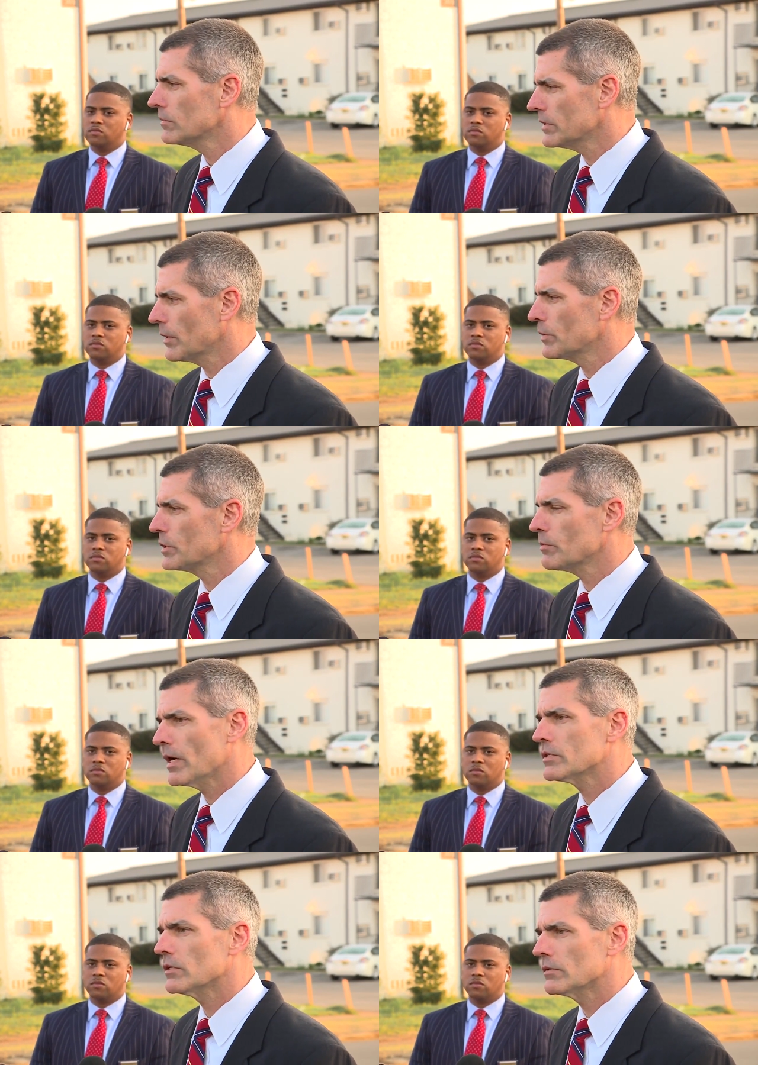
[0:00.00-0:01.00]
Speaker 1: that they were
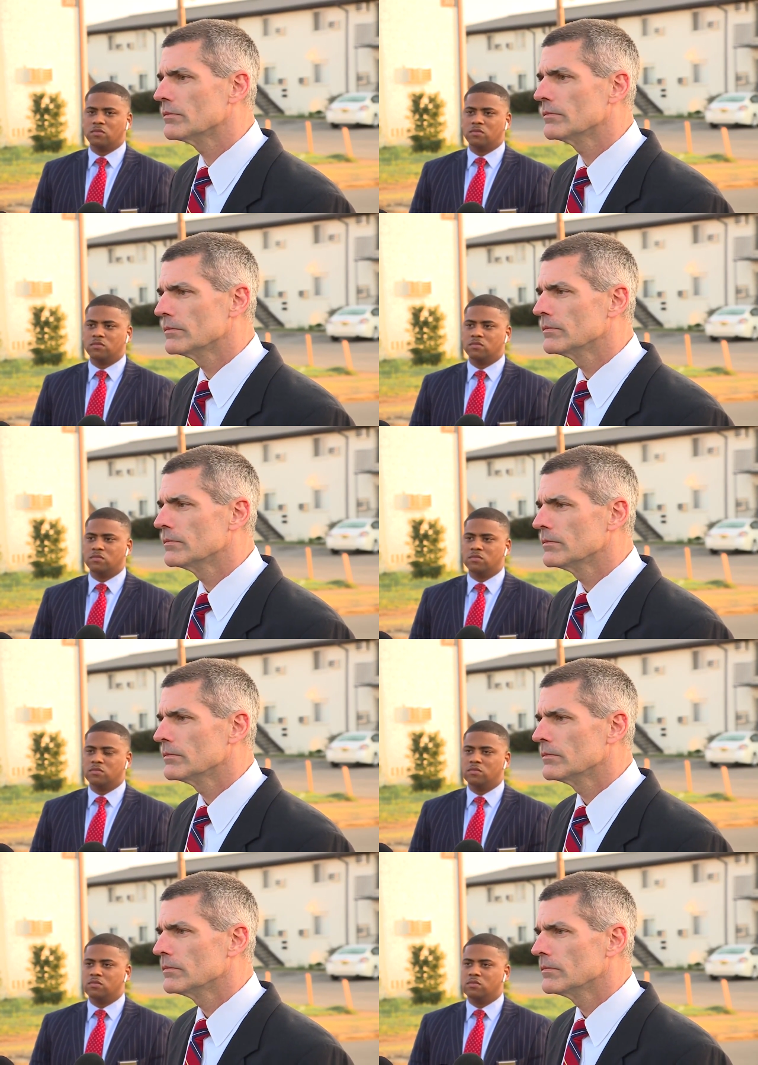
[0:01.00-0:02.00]
dispatched on. There
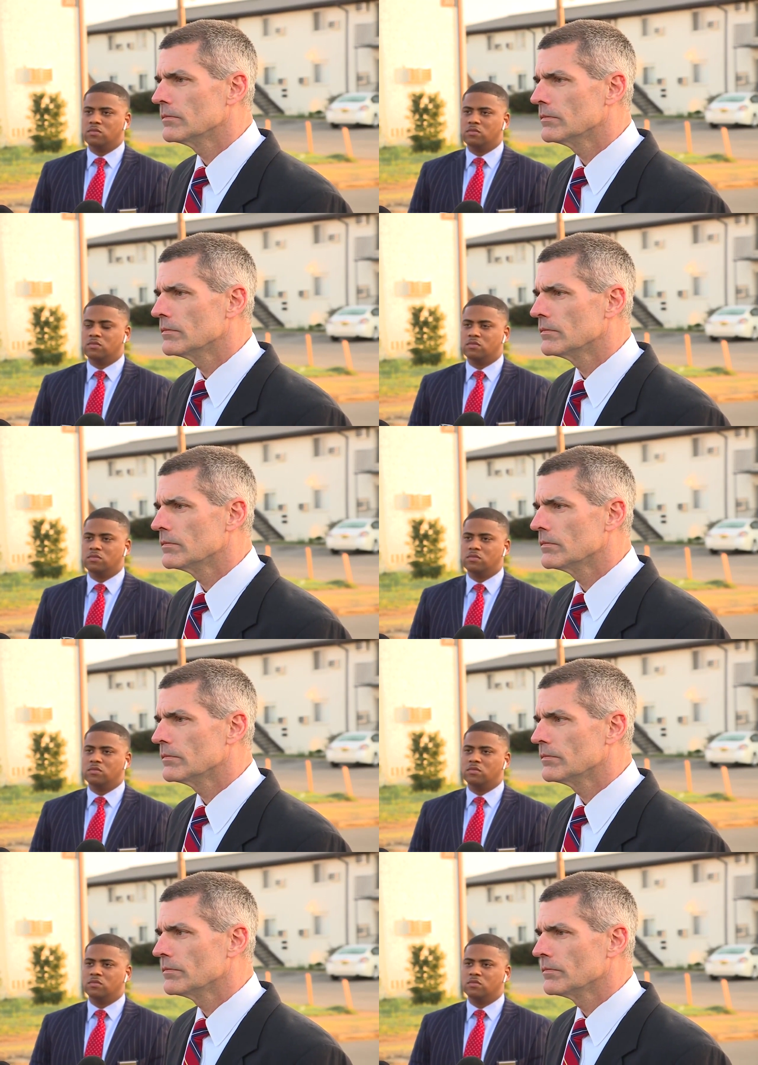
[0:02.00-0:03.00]
was nobody actually inside
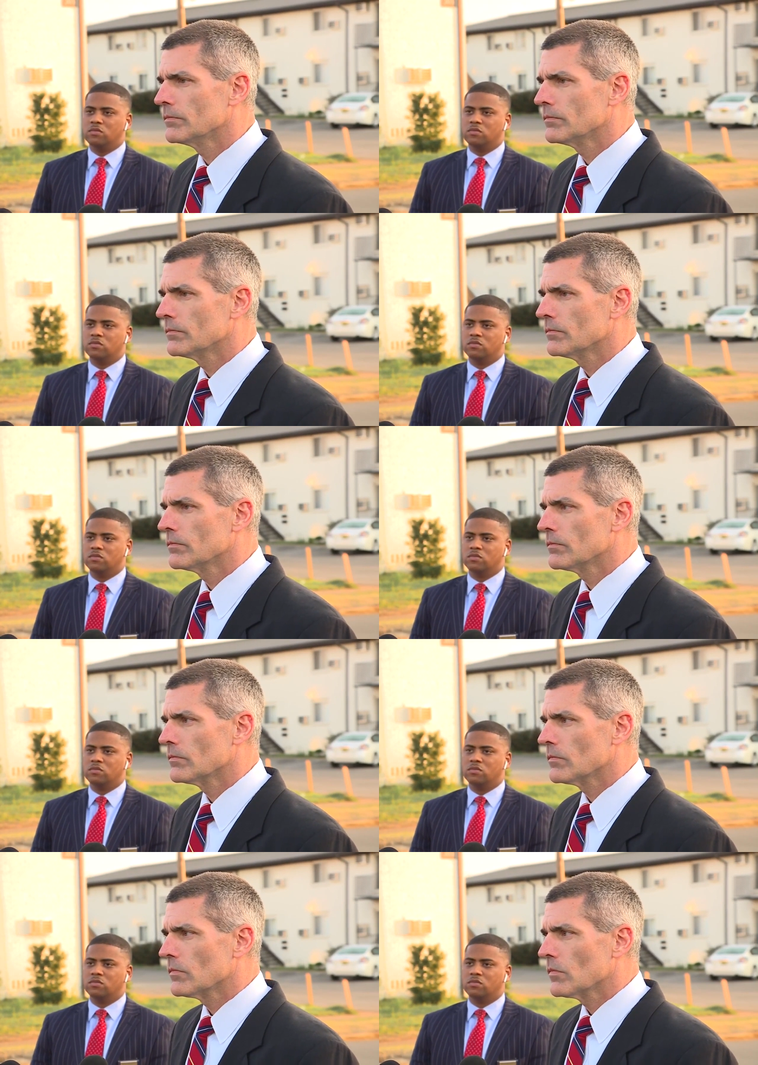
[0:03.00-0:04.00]
that you guys are aware of at
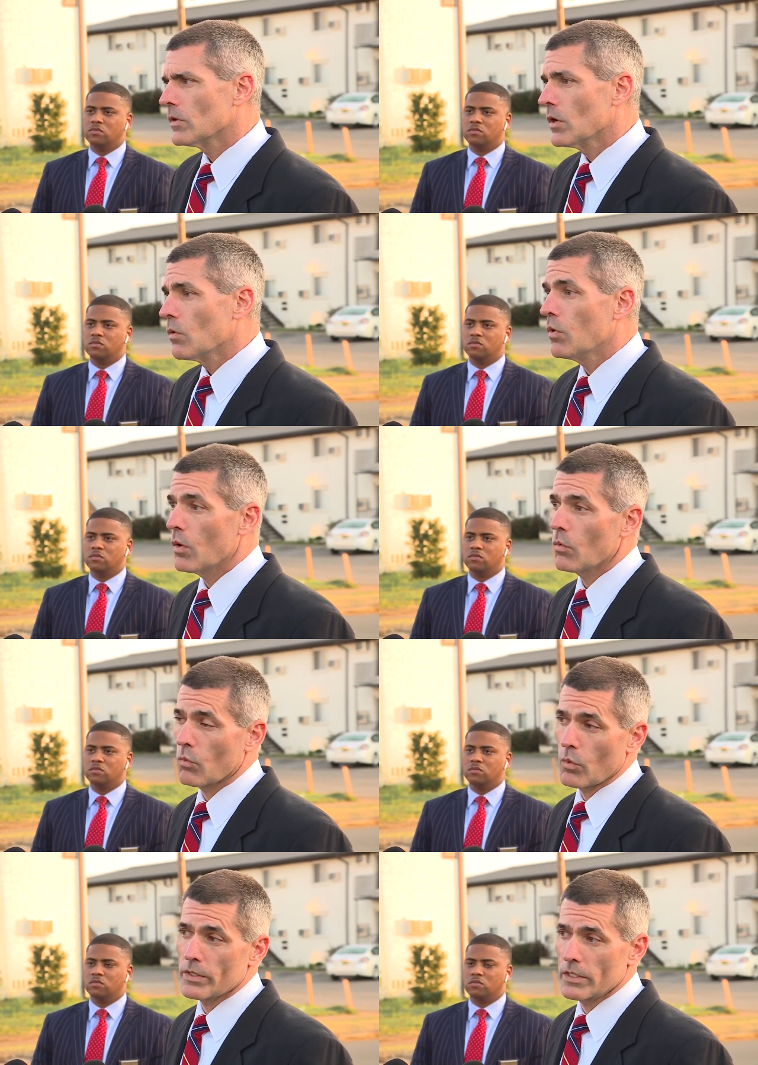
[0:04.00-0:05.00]
this point. I mean, well,
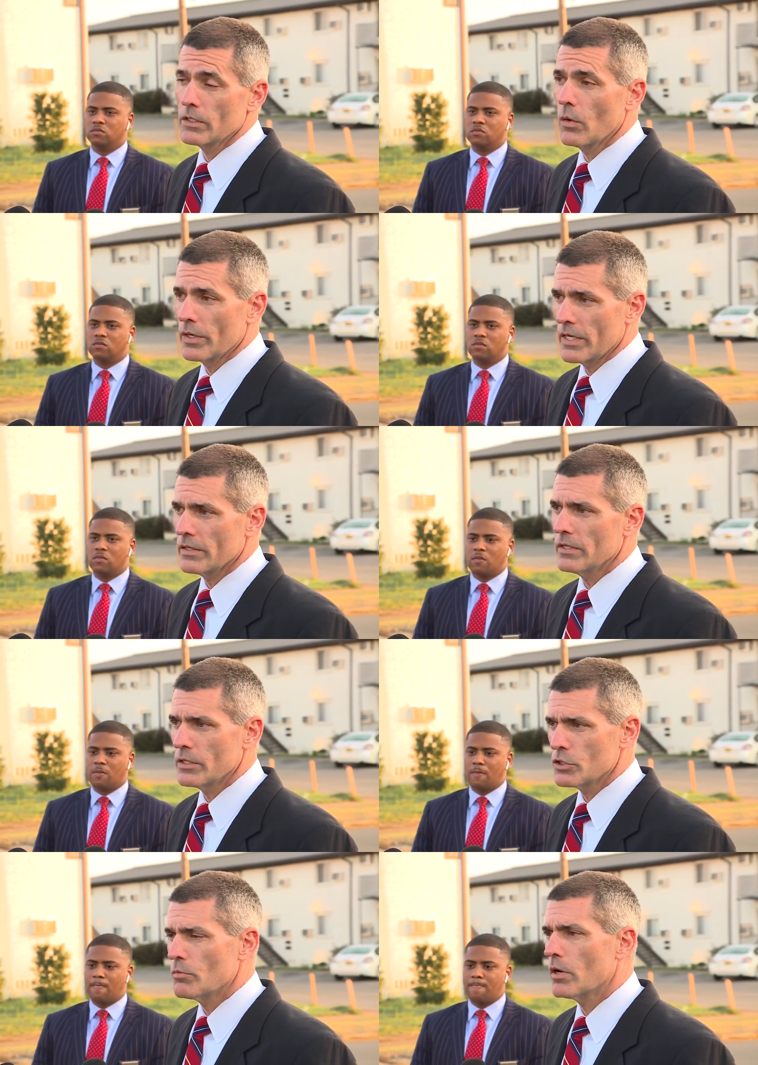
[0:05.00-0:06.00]
we out. did go in and get the
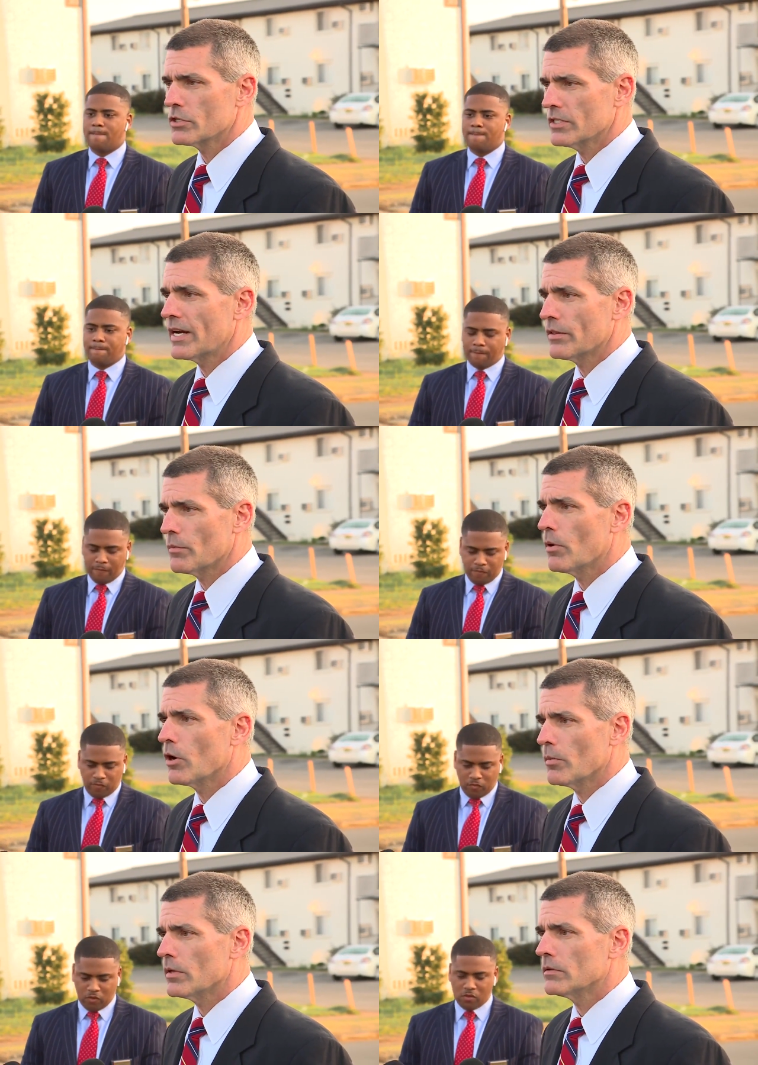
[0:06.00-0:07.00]
injured person out of the
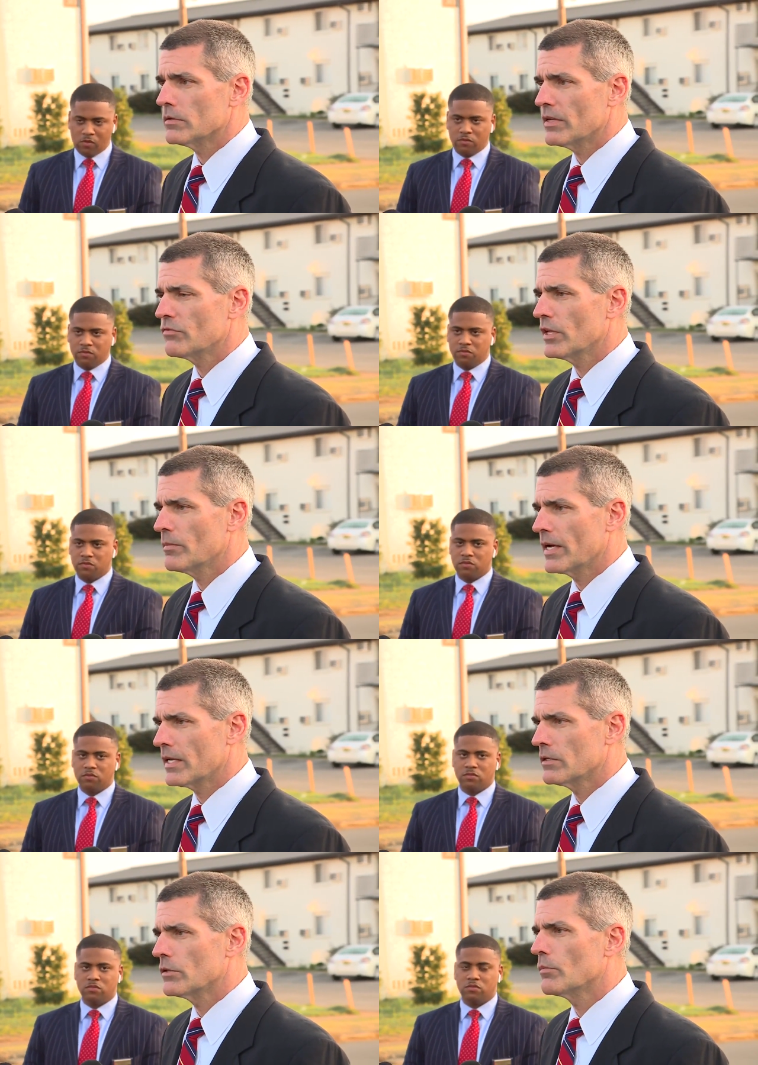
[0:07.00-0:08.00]
apartment they fled
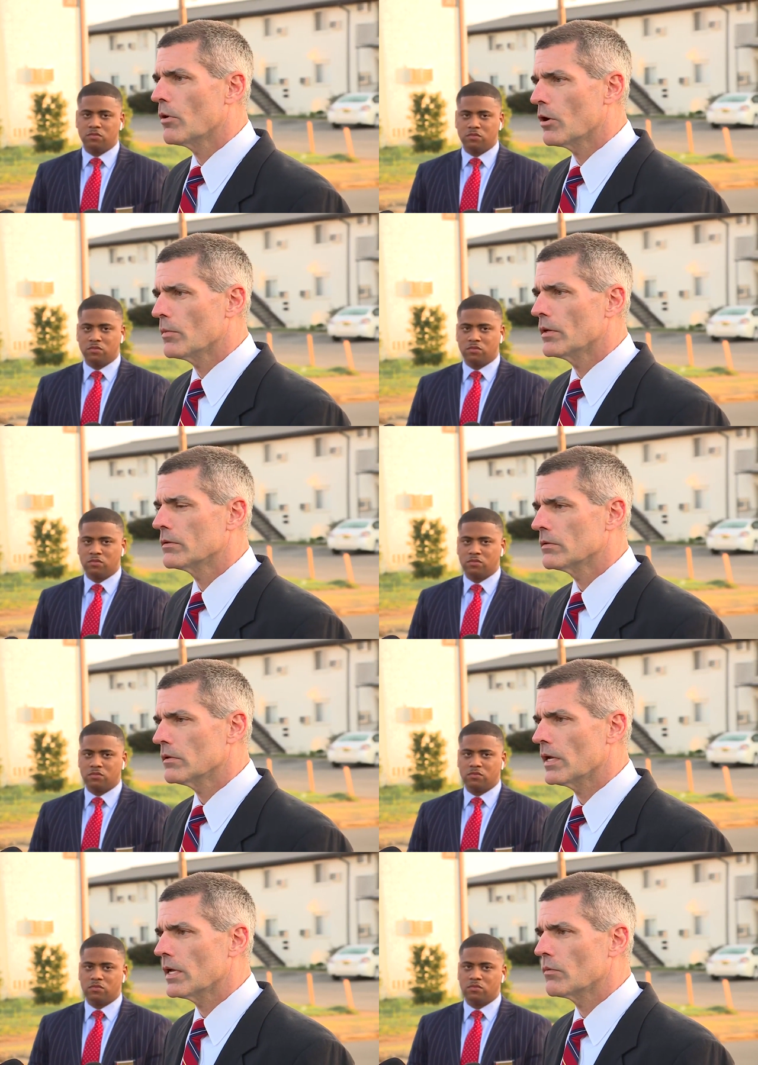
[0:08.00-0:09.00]
back into the apartment,
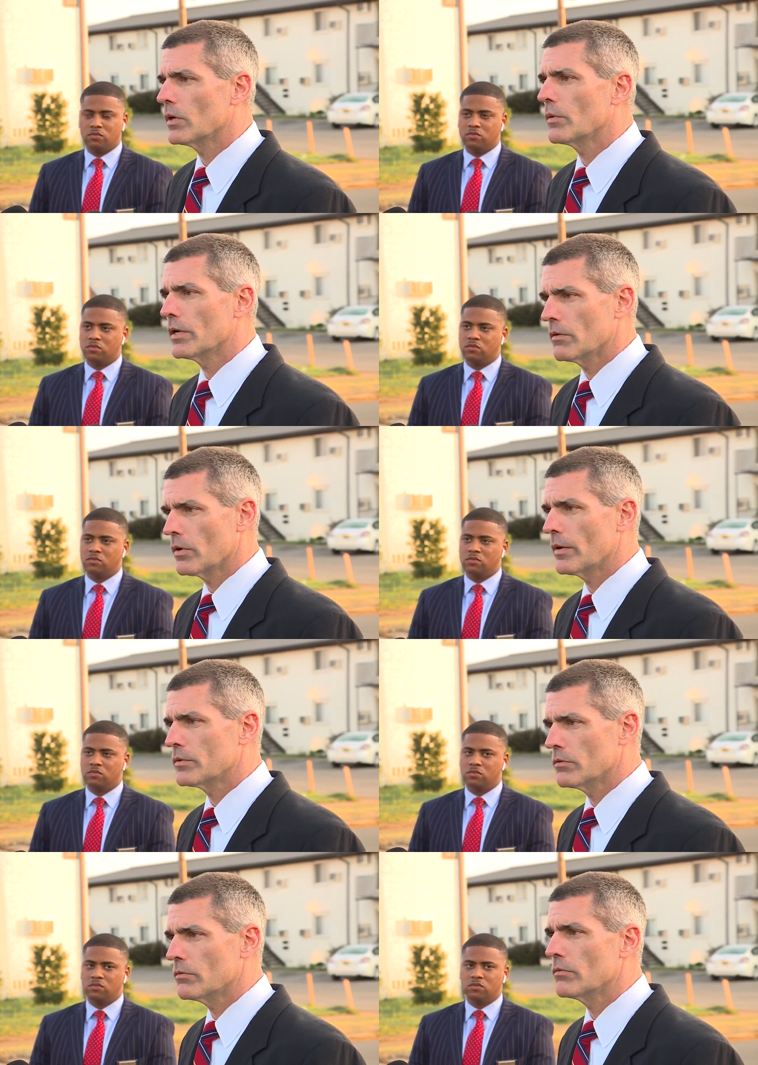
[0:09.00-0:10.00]
and we went in. We were
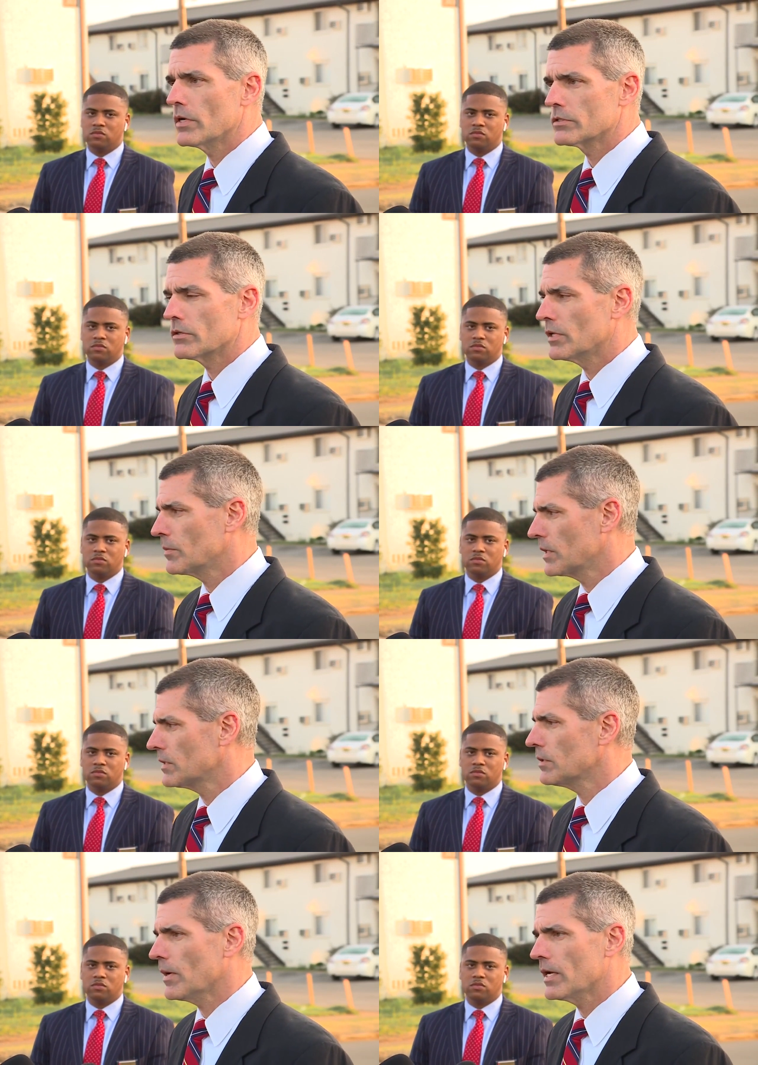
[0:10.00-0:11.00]
able to rescue them and
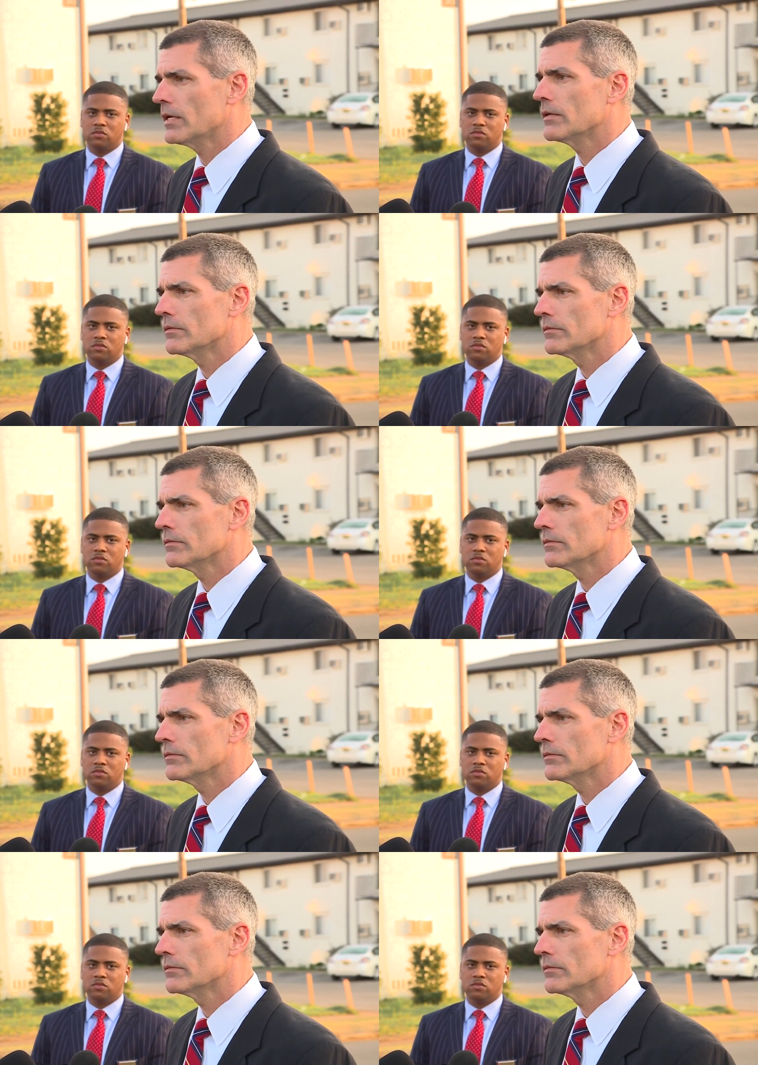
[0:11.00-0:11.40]
get them aid.